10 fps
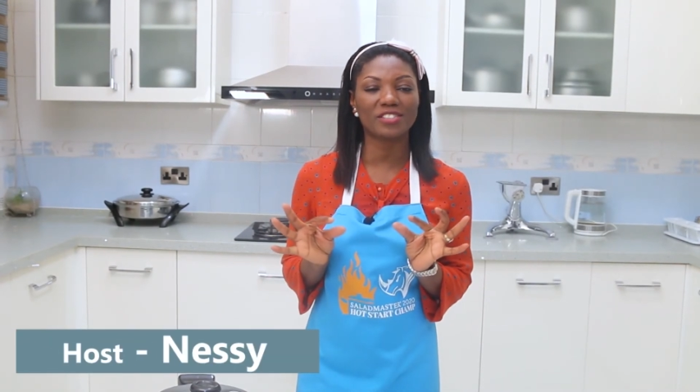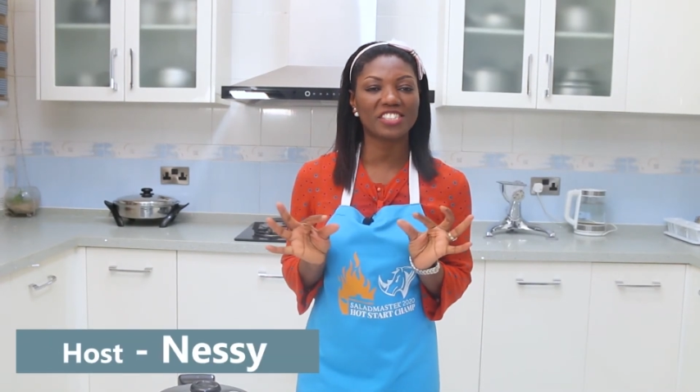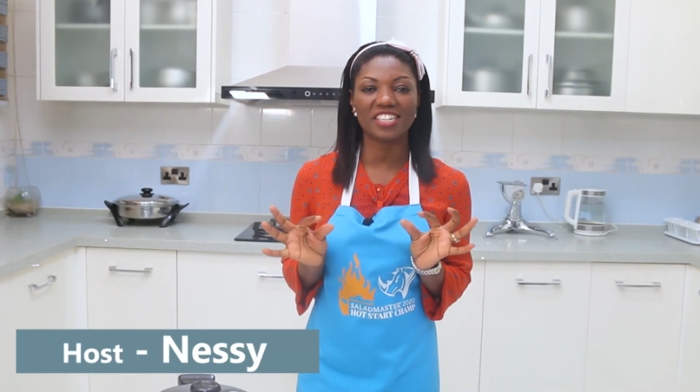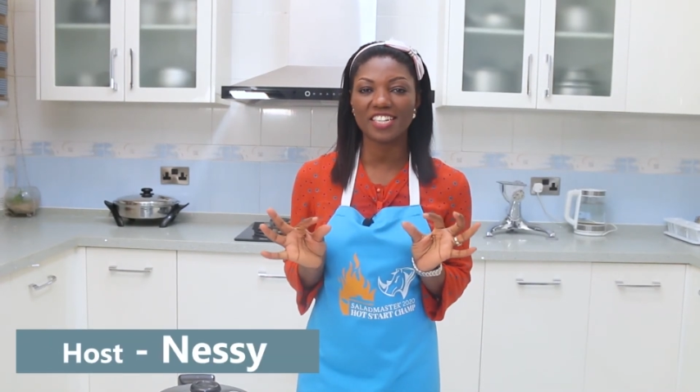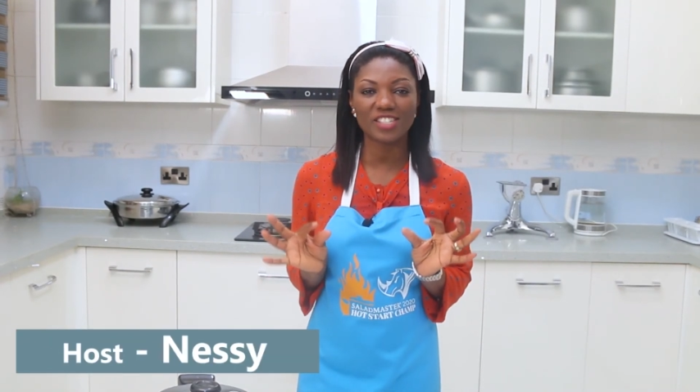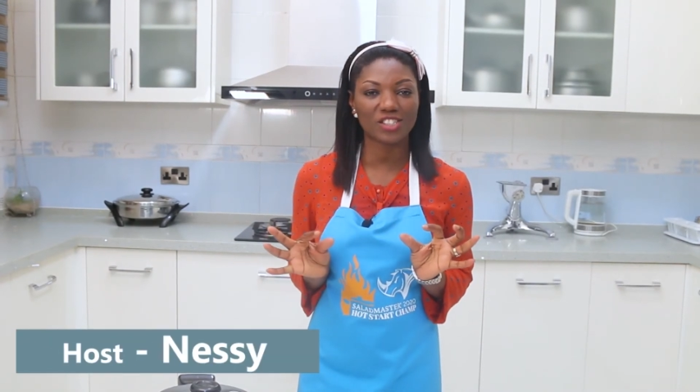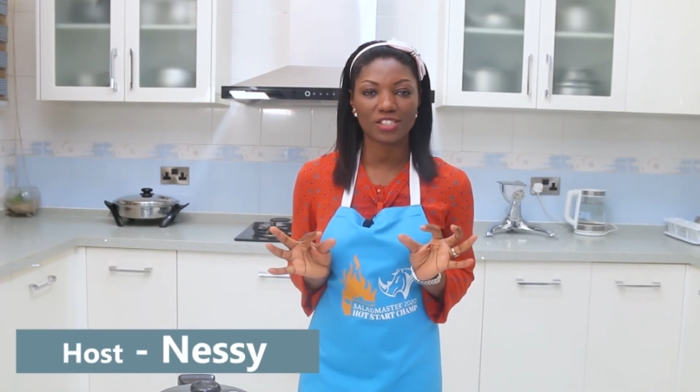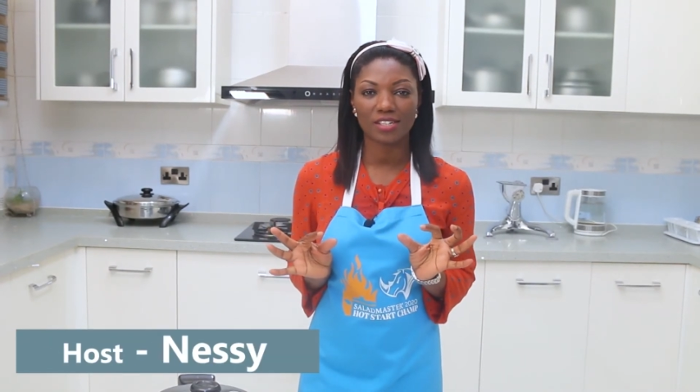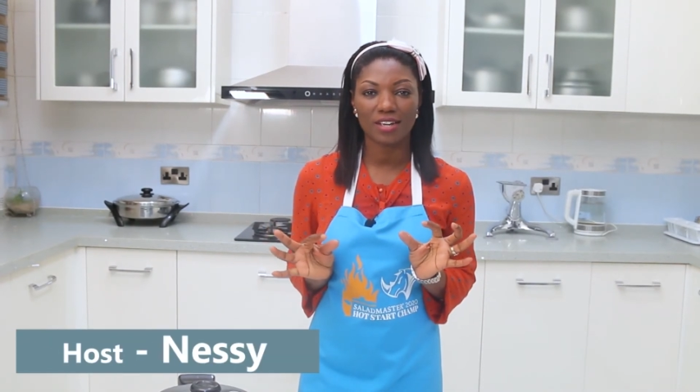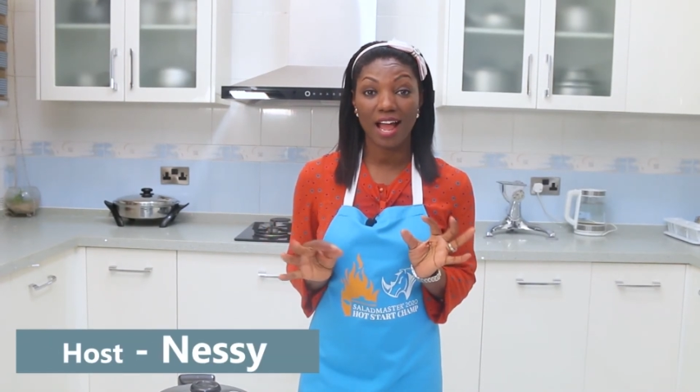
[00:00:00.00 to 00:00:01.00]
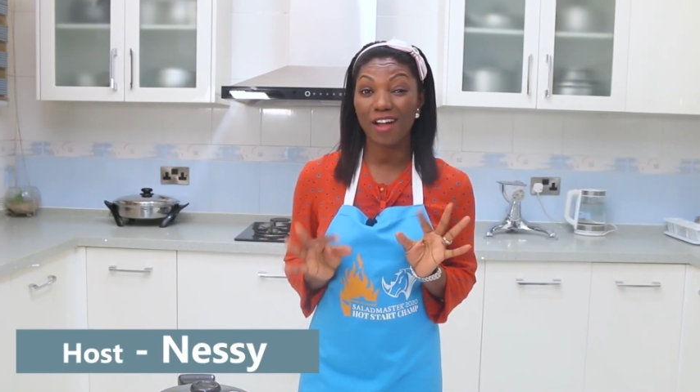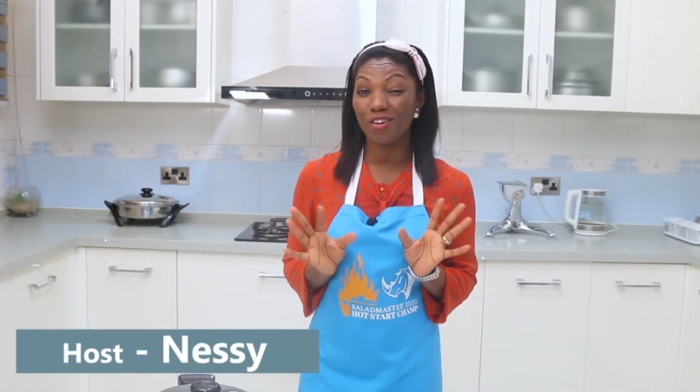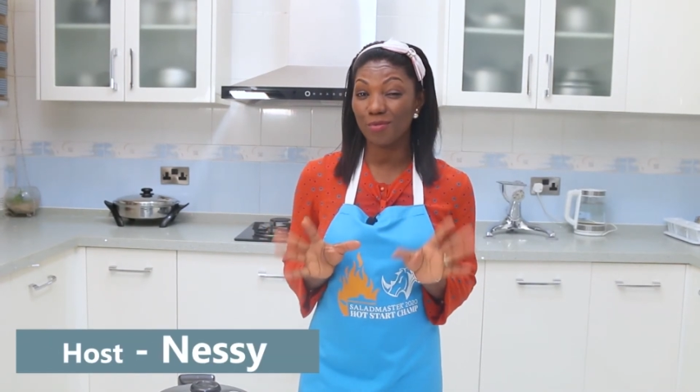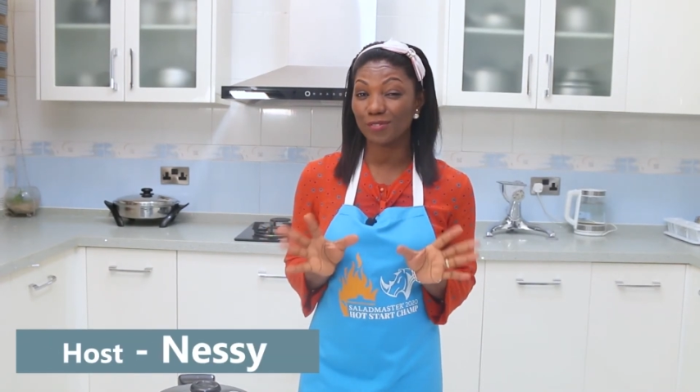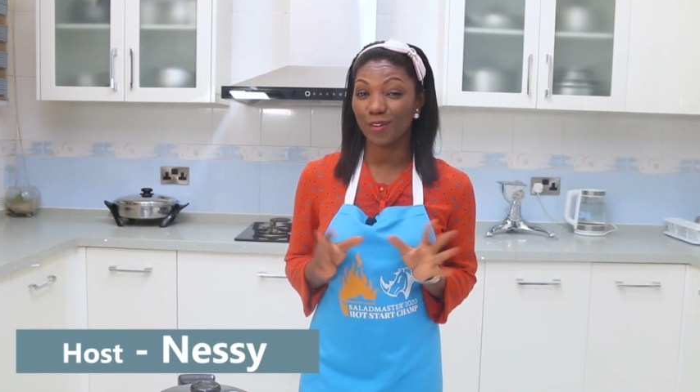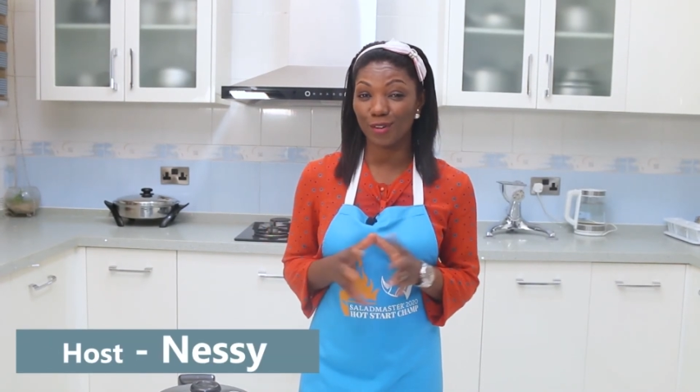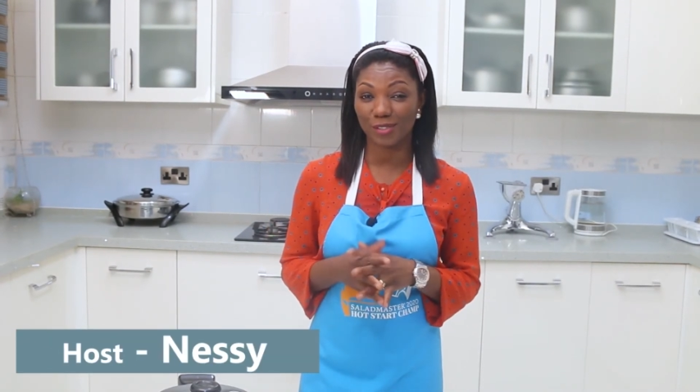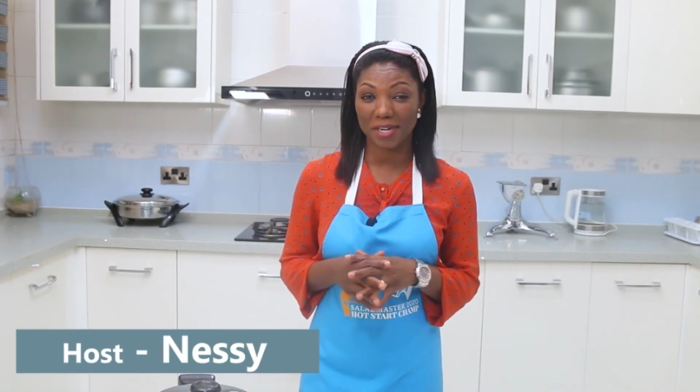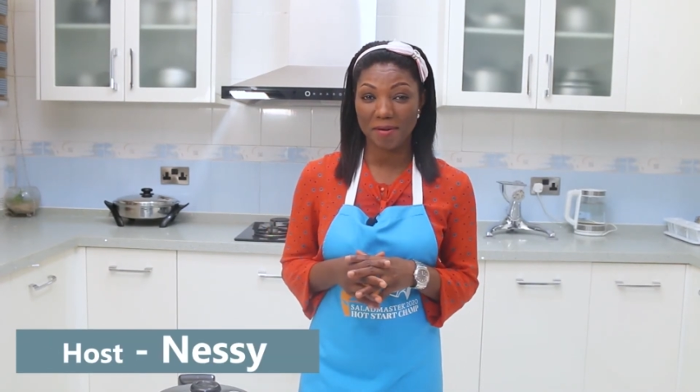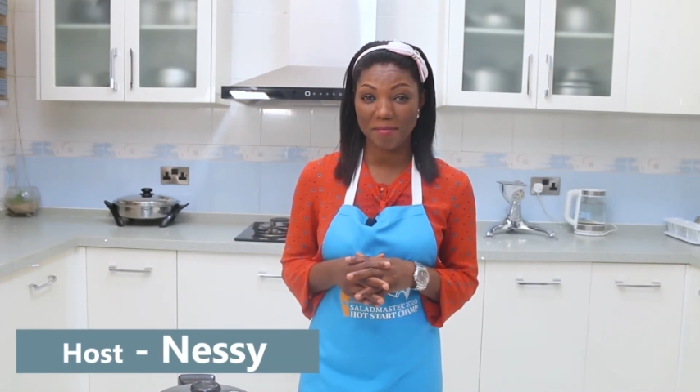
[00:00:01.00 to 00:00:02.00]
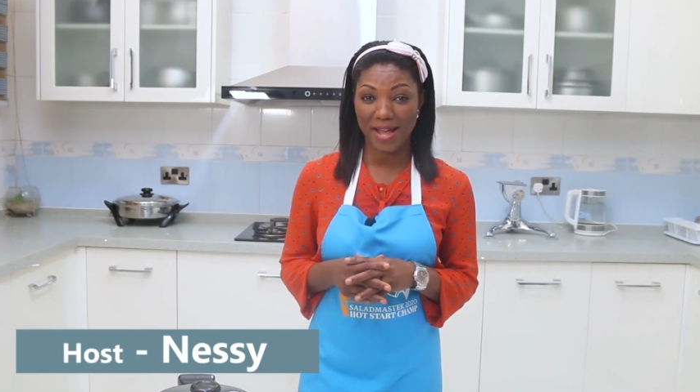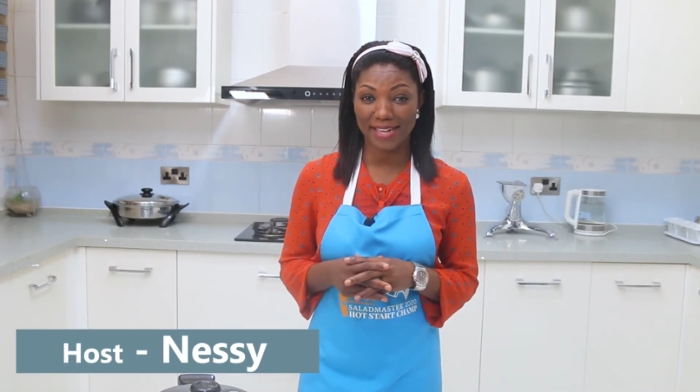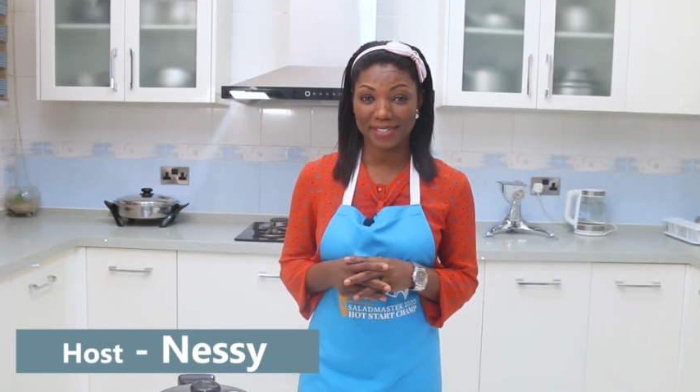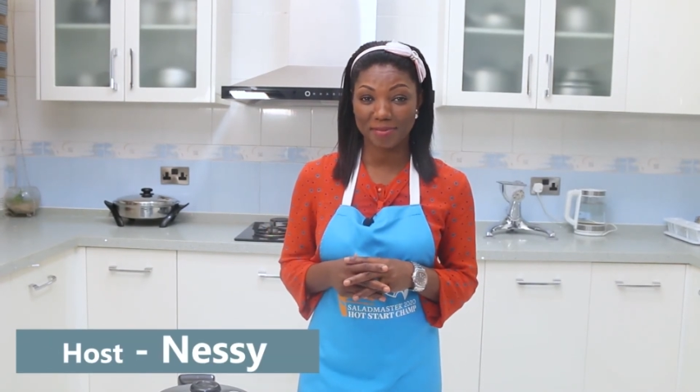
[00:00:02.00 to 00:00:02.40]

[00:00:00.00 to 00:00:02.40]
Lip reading: delish, I almost forgot to come back.